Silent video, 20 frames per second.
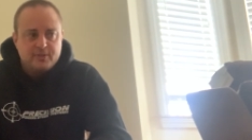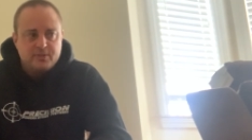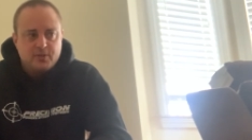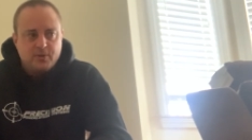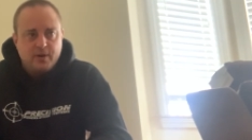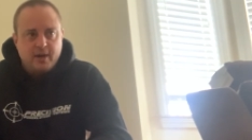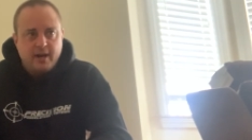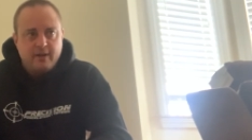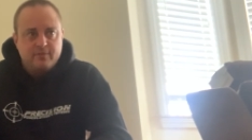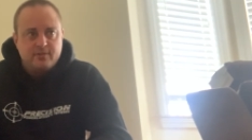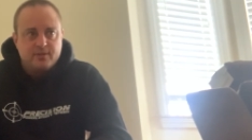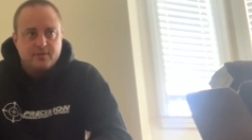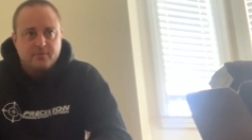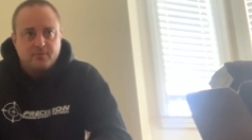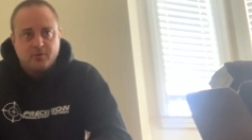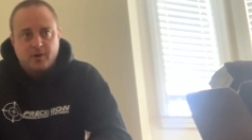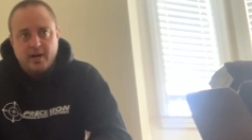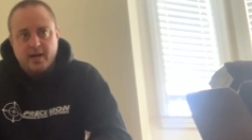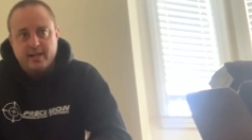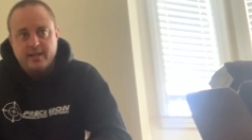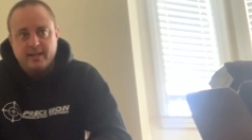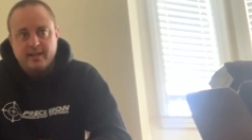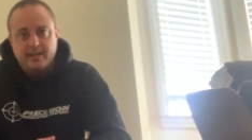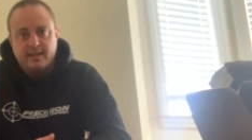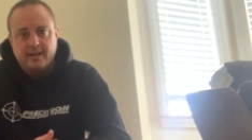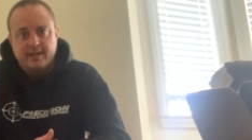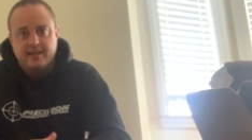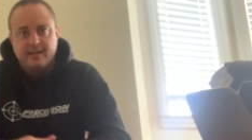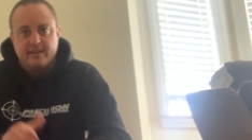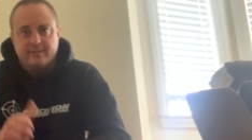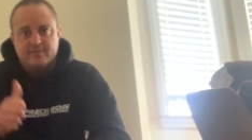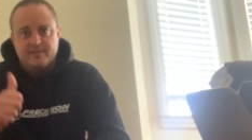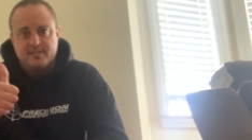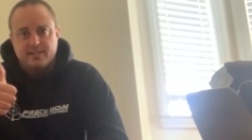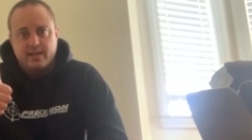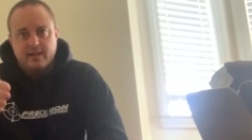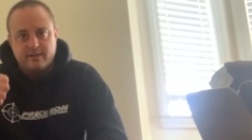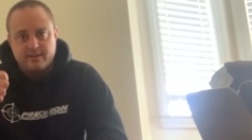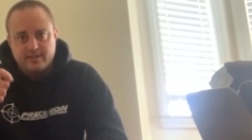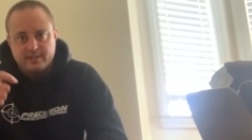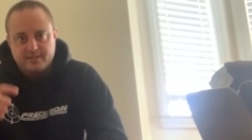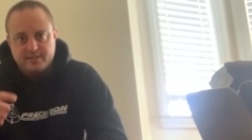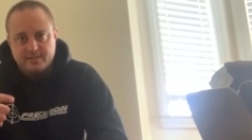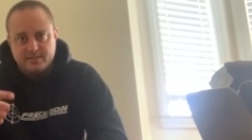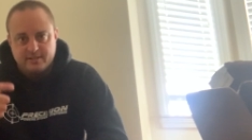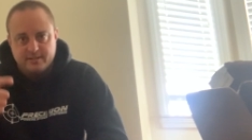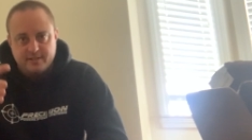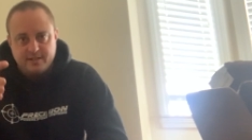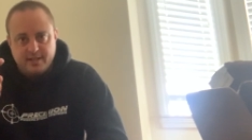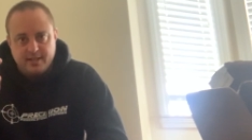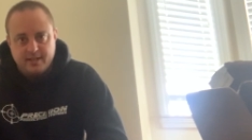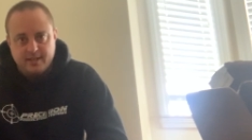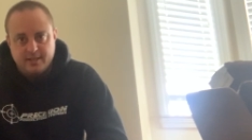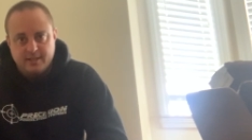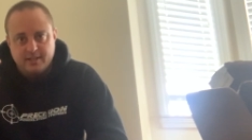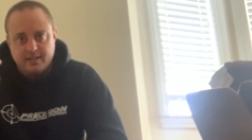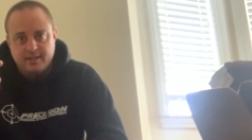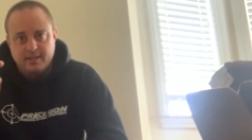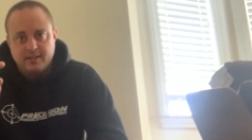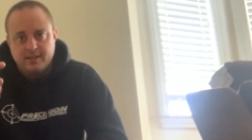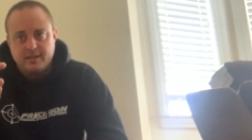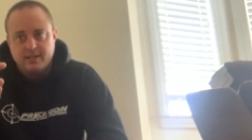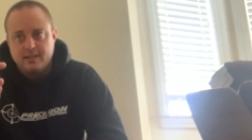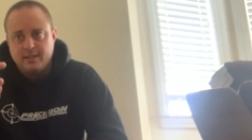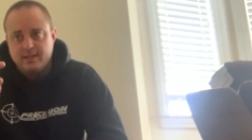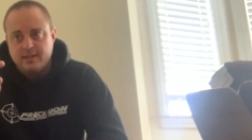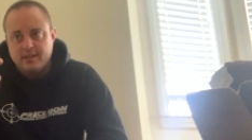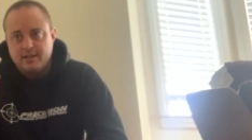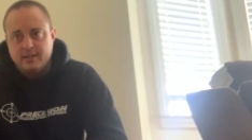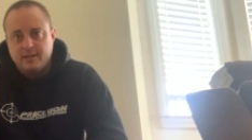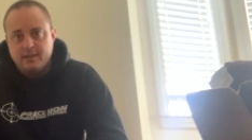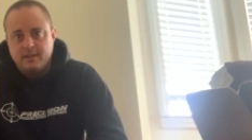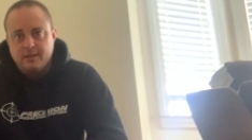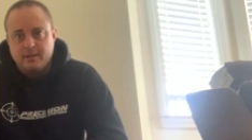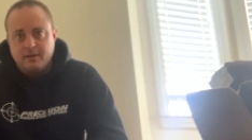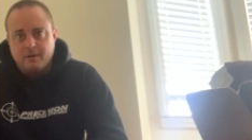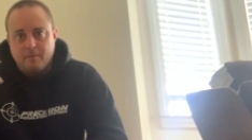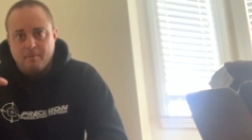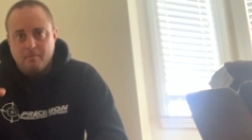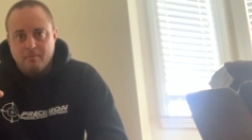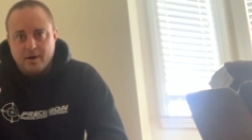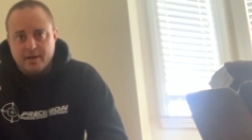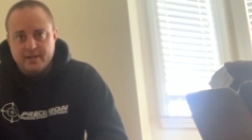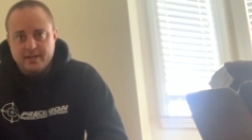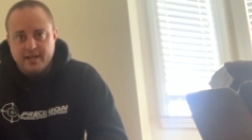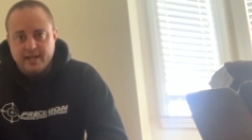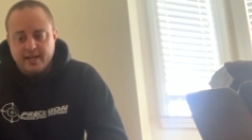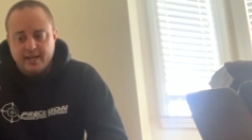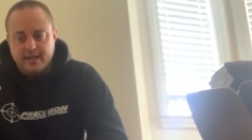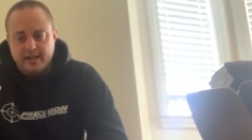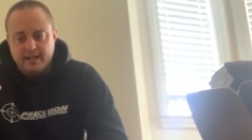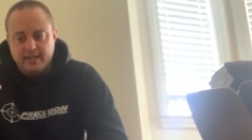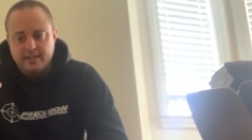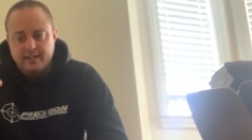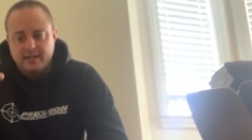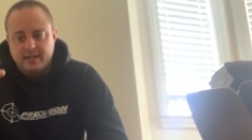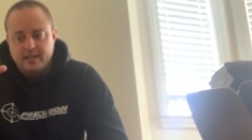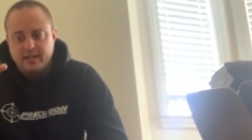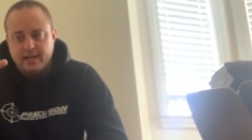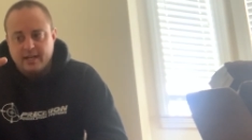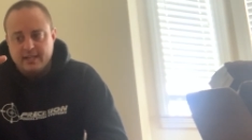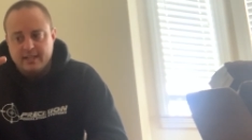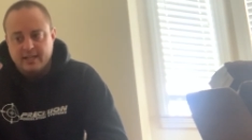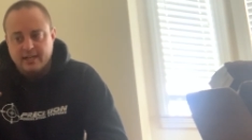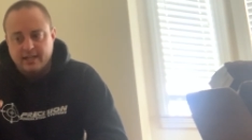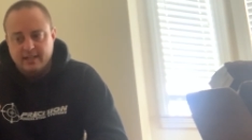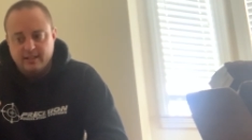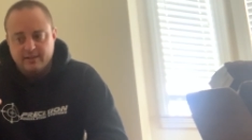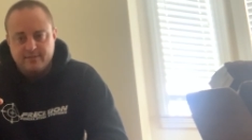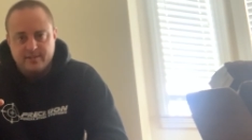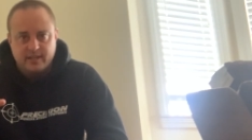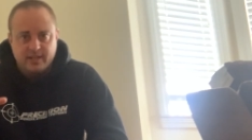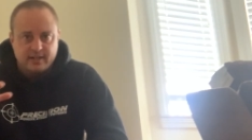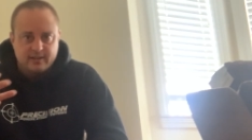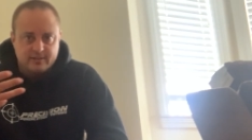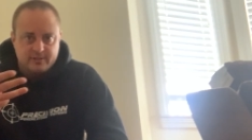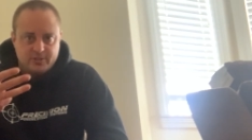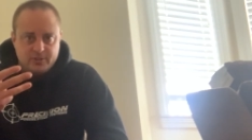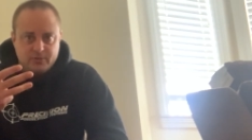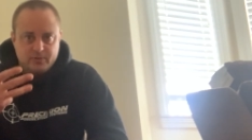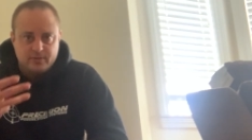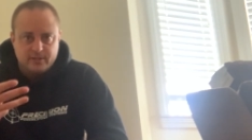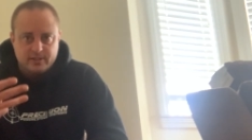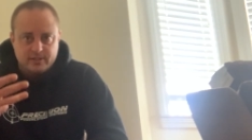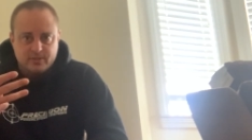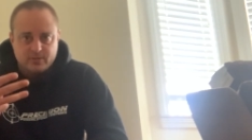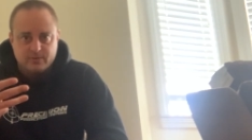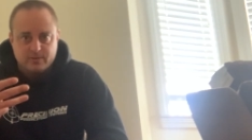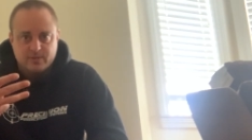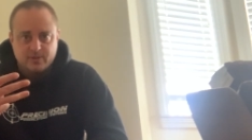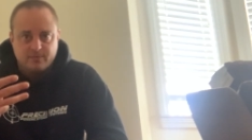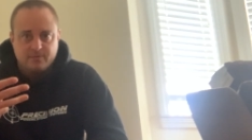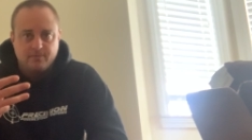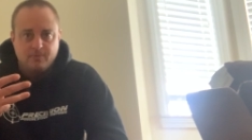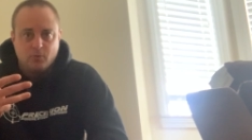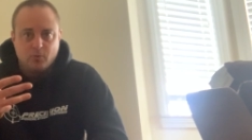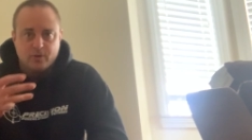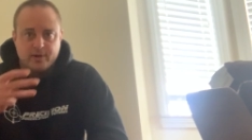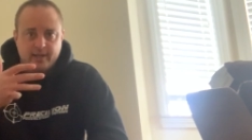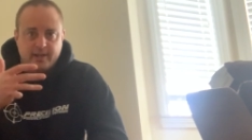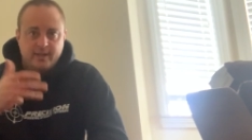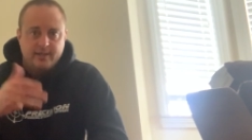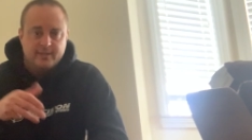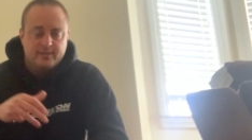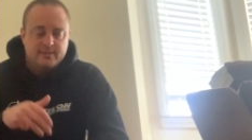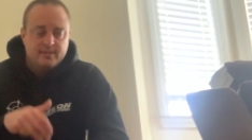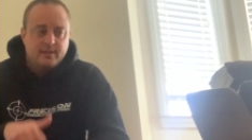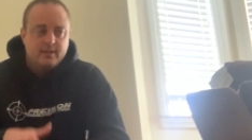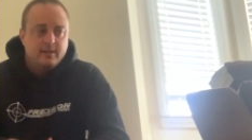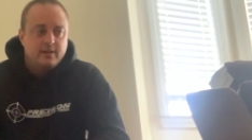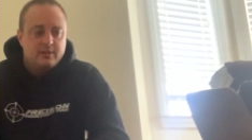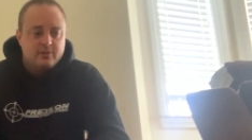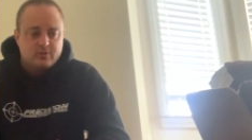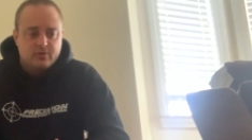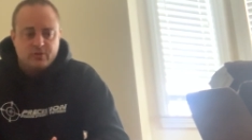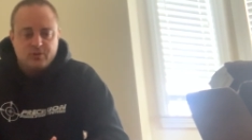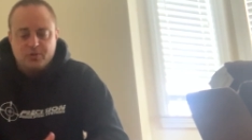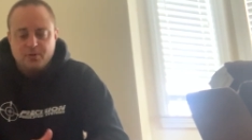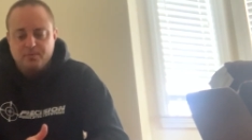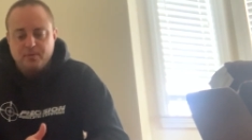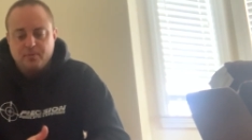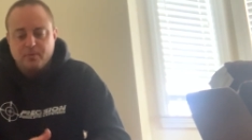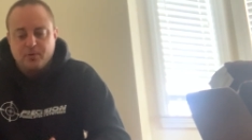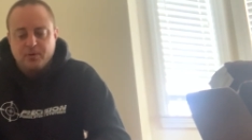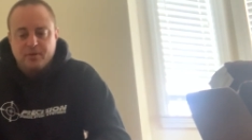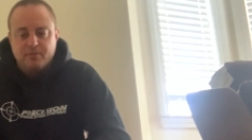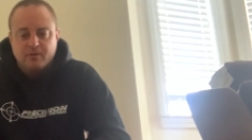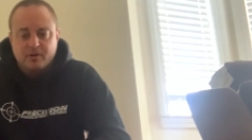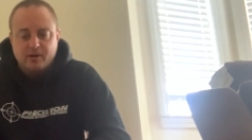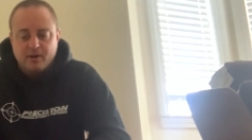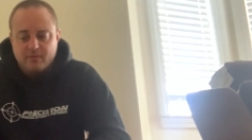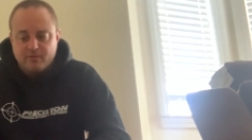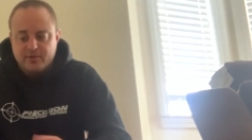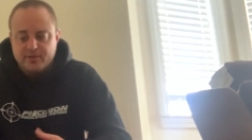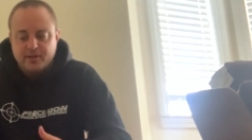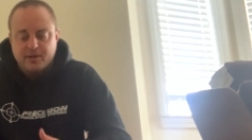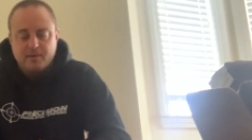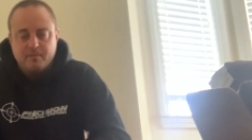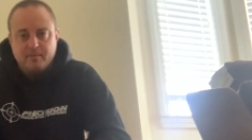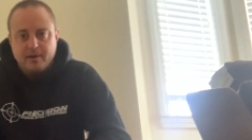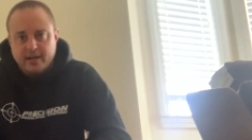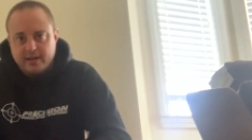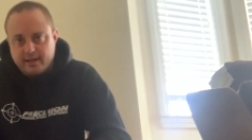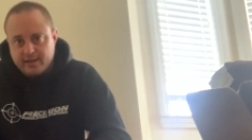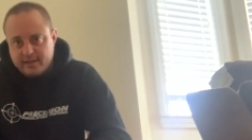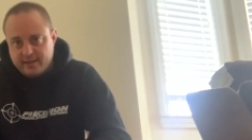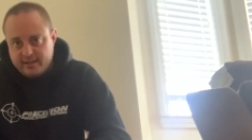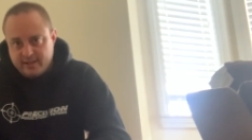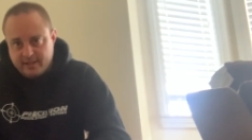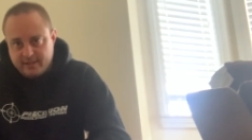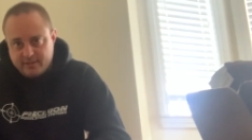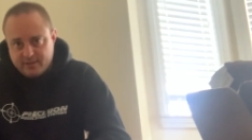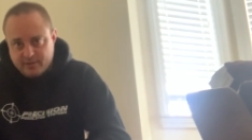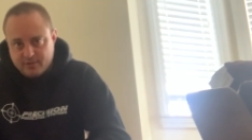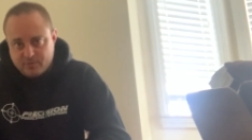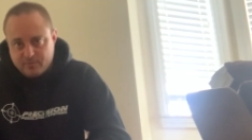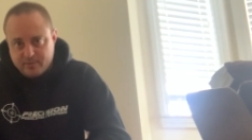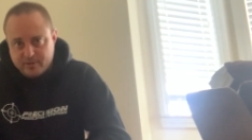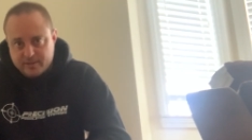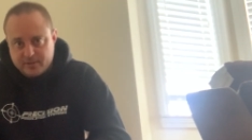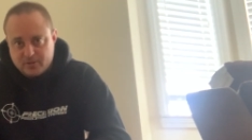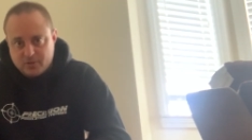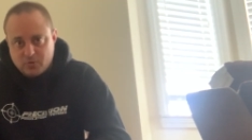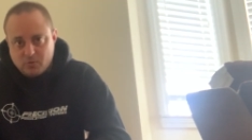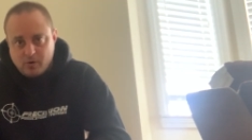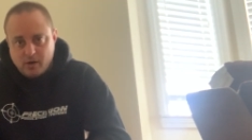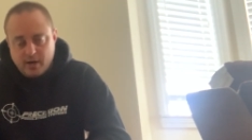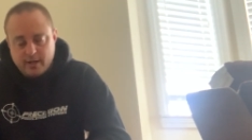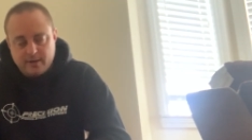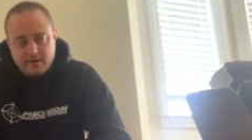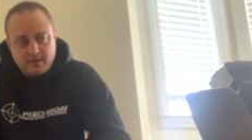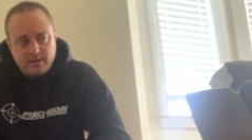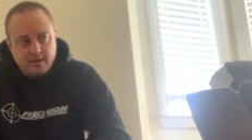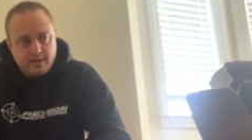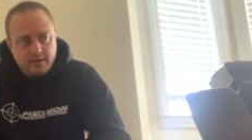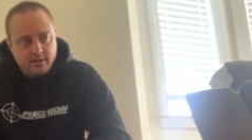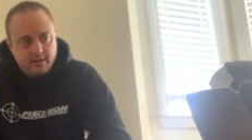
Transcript: So after Friday, I have Saturday, Sunday, Monday, and then I lift again on Tuesday. So it's like 4 days. So I should be pretty recovered to come back in and hit another big squat.